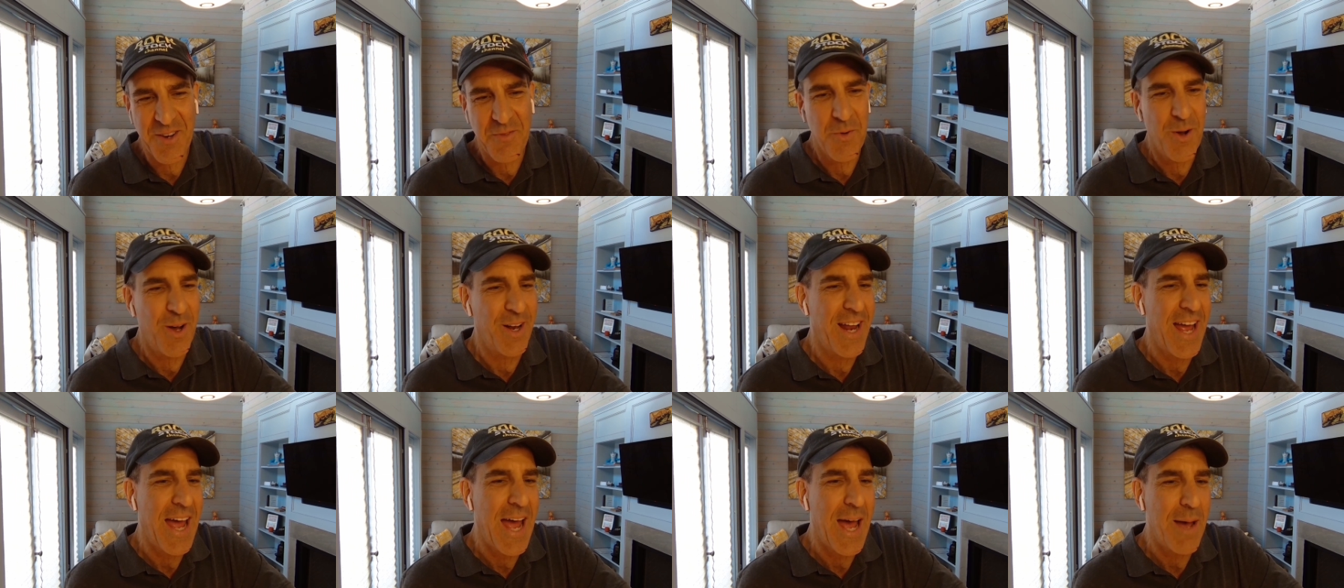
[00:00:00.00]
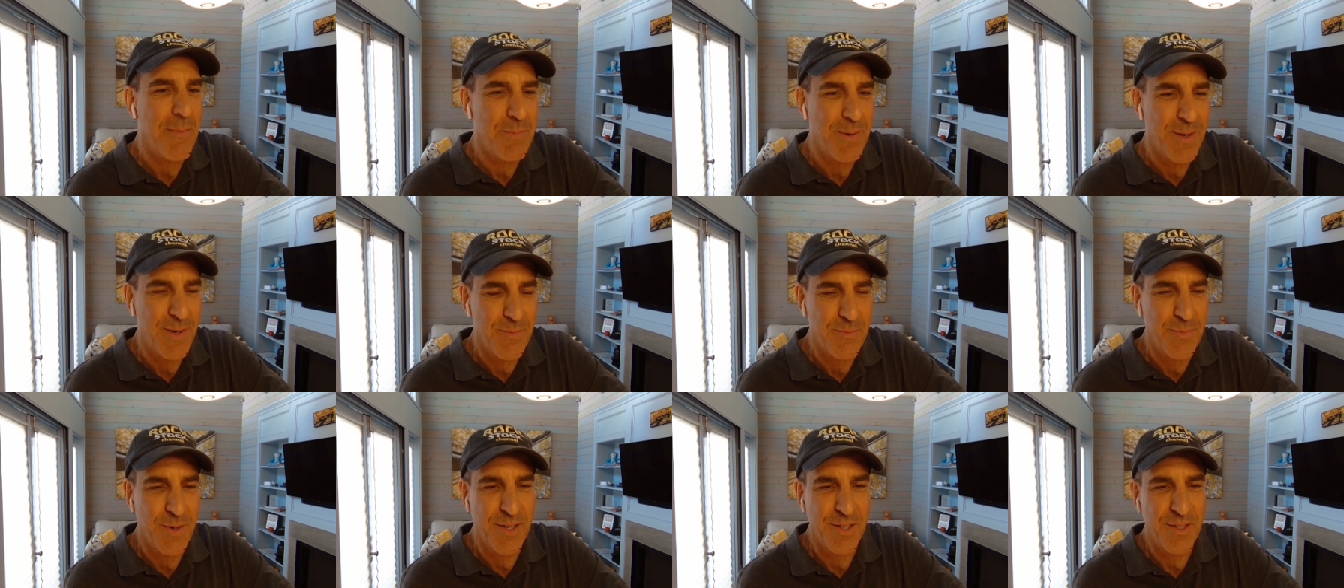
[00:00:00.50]
what happened.
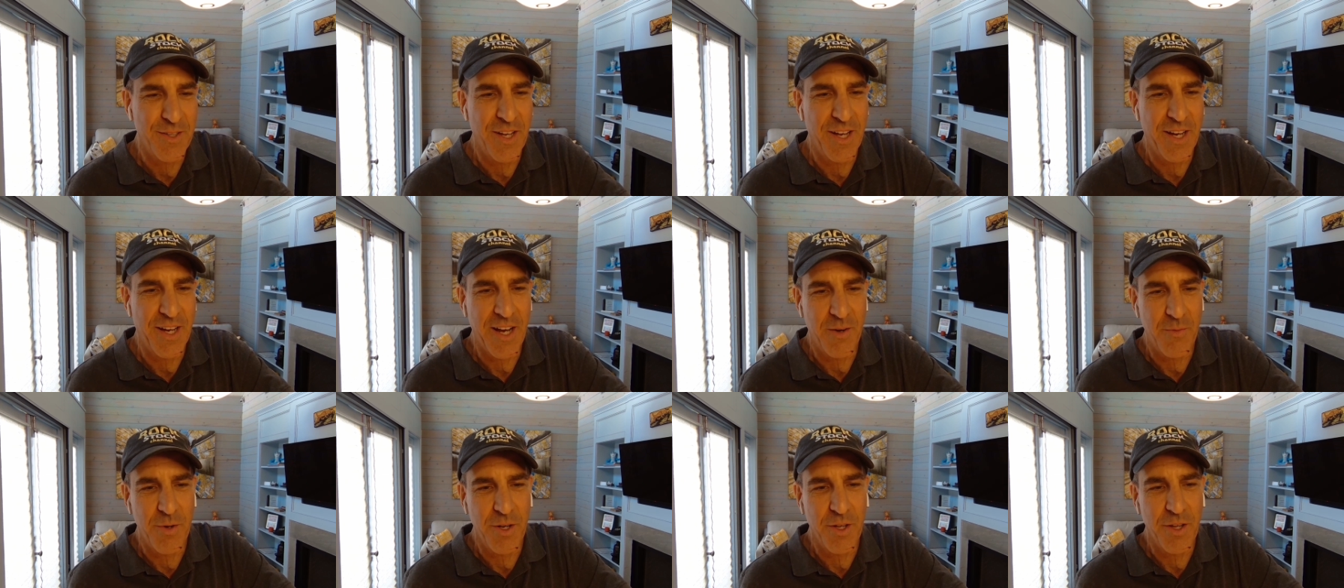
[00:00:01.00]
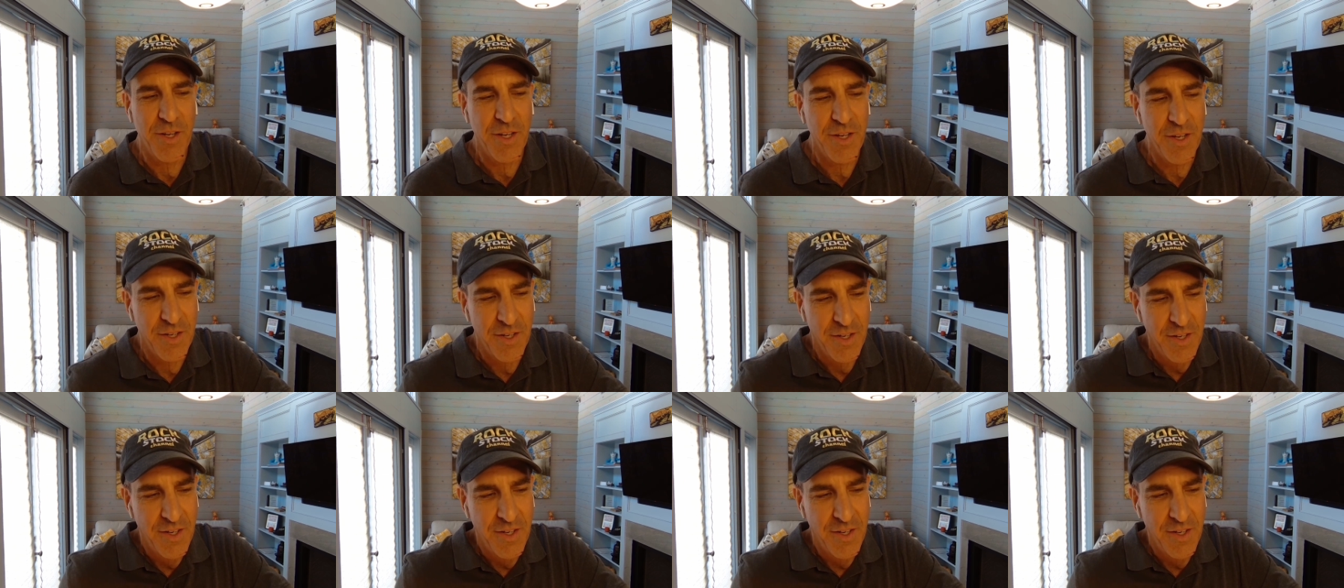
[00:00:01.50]
But like, I really,